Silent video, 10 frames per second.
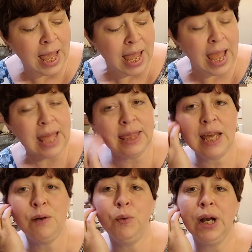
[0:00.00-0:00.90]
And
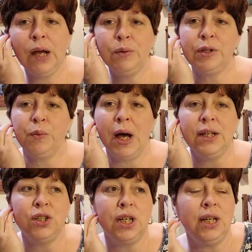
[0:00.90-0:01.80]
then when I was
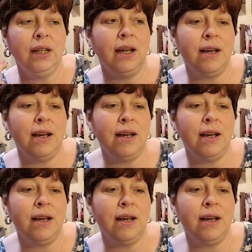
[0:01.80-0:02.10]
watching